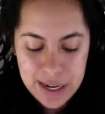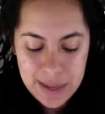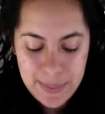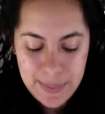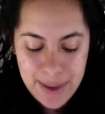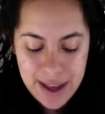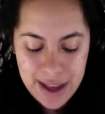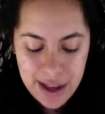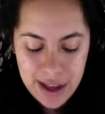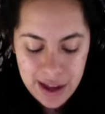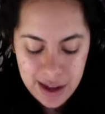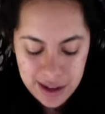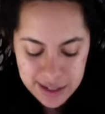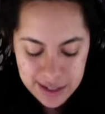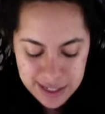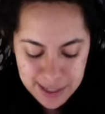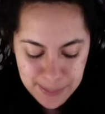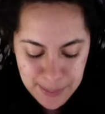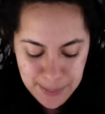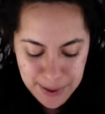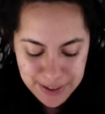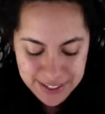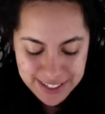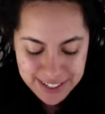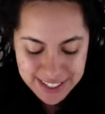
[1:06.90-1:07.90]
am I
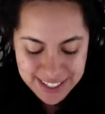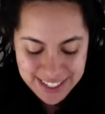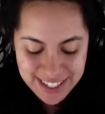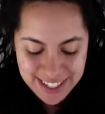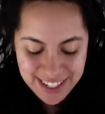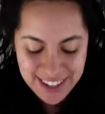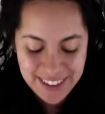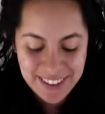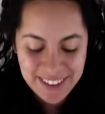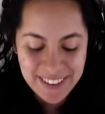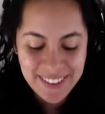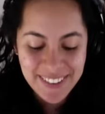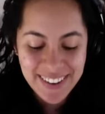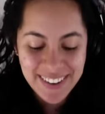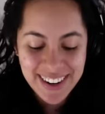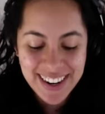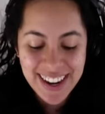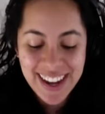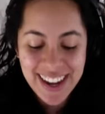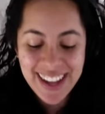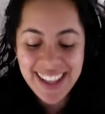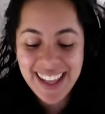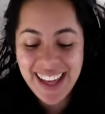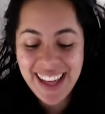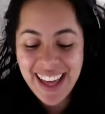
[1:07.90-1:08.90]
supposed to do? What
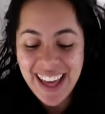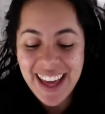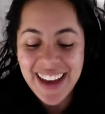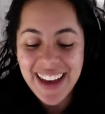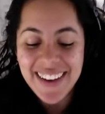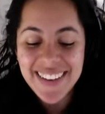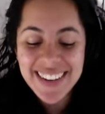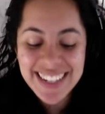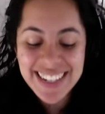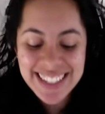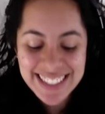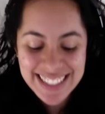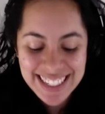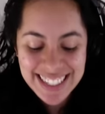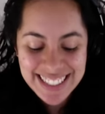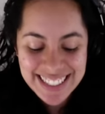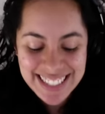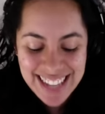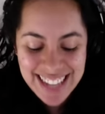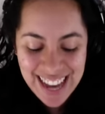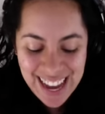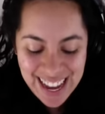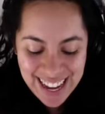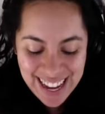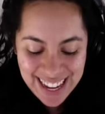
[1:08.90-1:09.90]
is this
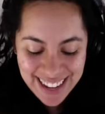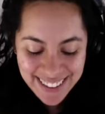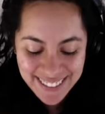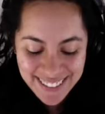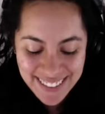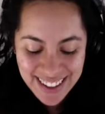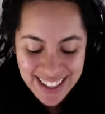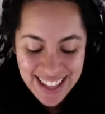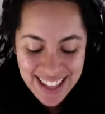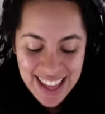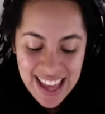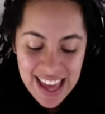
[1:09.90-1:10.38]
game?